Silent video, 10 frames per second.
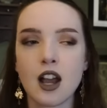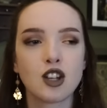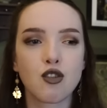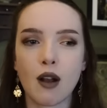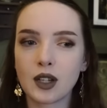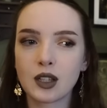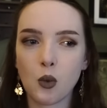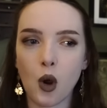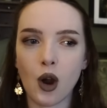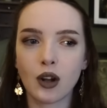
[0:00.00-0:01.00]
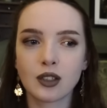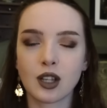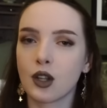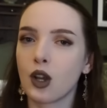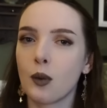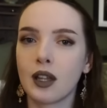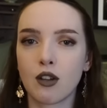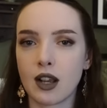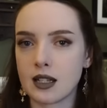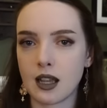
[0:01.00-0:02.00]
Travelling the world and going
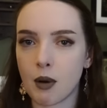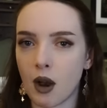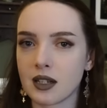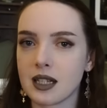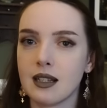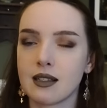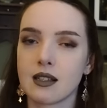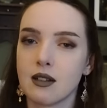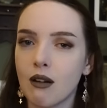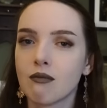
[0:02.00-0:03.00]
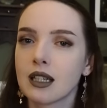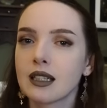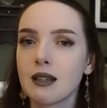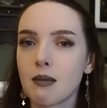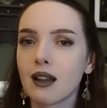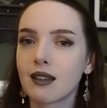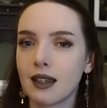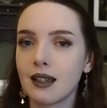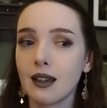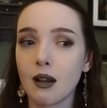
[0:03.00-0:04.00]
crazy at parties is not really my thing,